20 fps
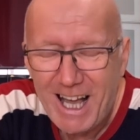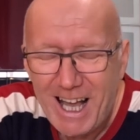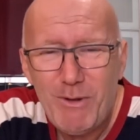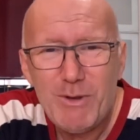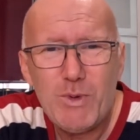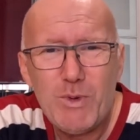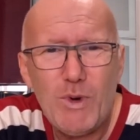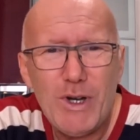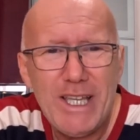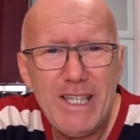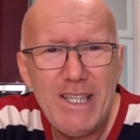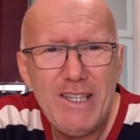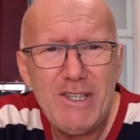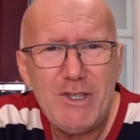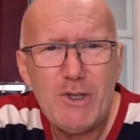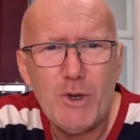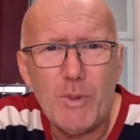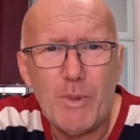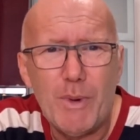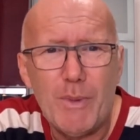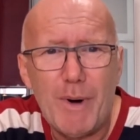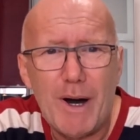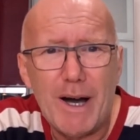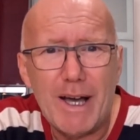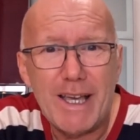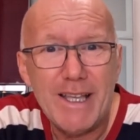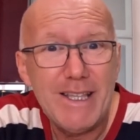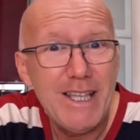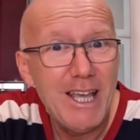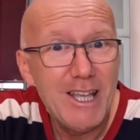I was walking in the
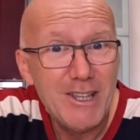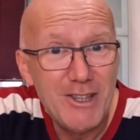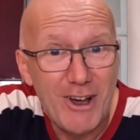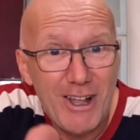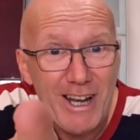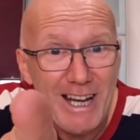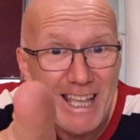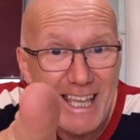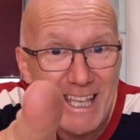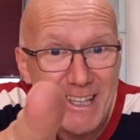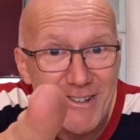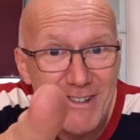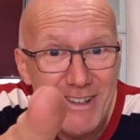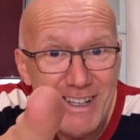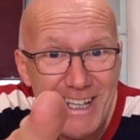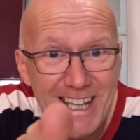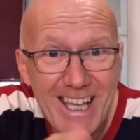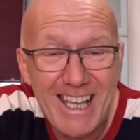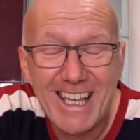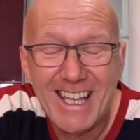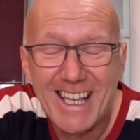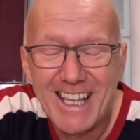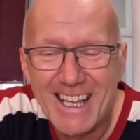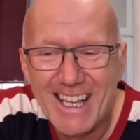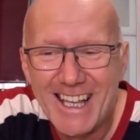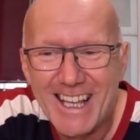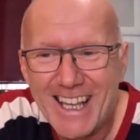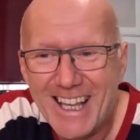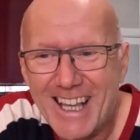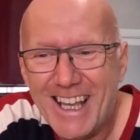supermarket, not Lidl.
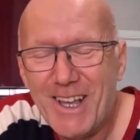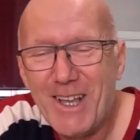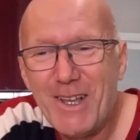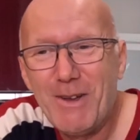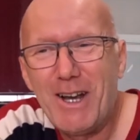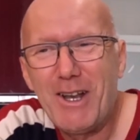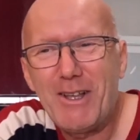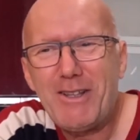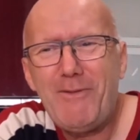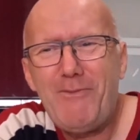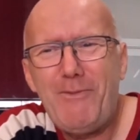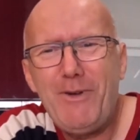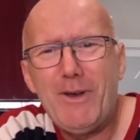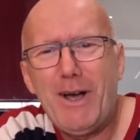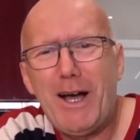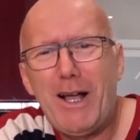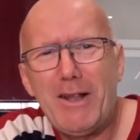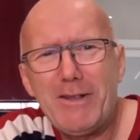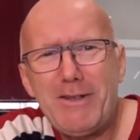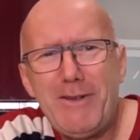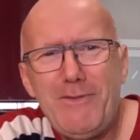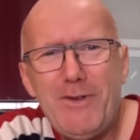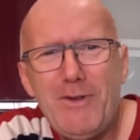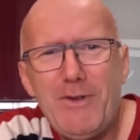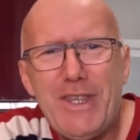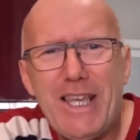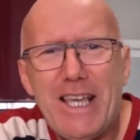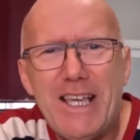A lot of you